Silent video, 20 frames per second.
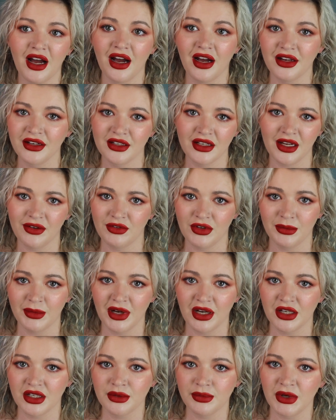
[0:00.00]
I never
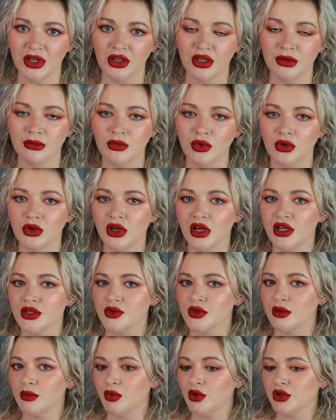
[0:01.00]
mind pairing bold eyes
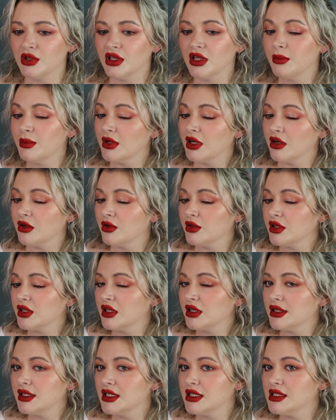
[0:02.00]
with a bold lip, but I don't
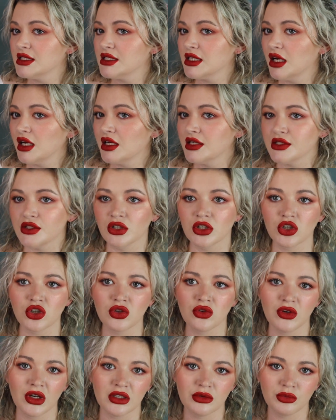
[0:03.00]
think these eyes are
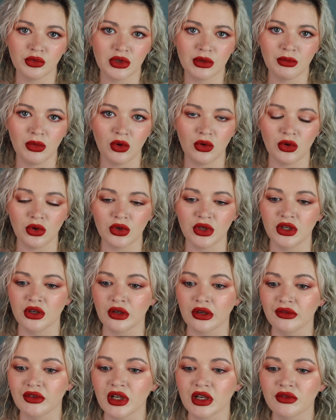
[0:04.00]
incredibly bold. I
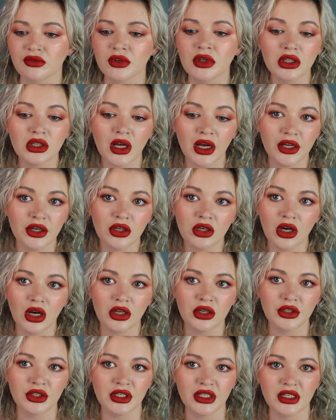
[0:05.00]
don't even have liner
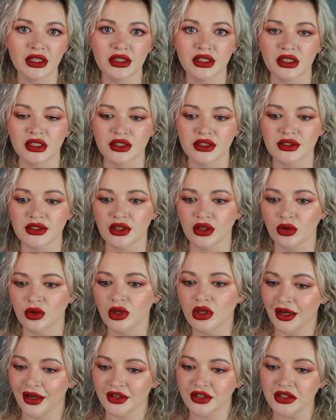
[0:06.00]
on or anything, so
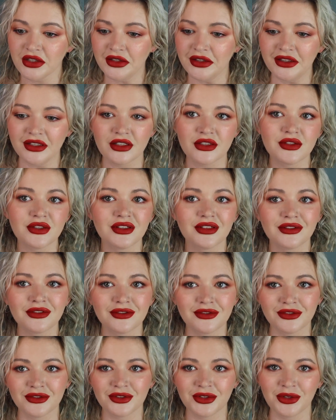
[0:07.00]
I actually think it's,
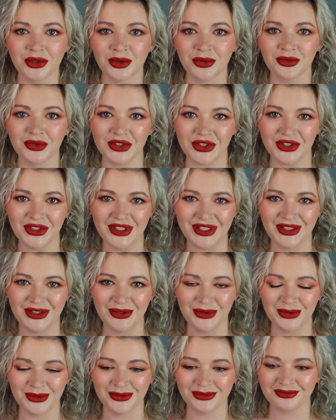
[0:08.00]
you know, really
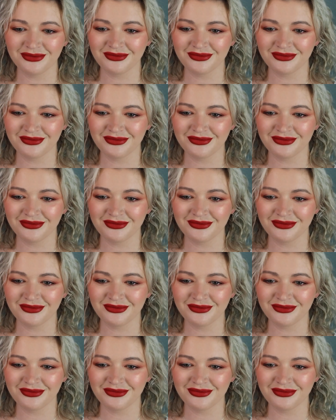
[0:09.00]
cute.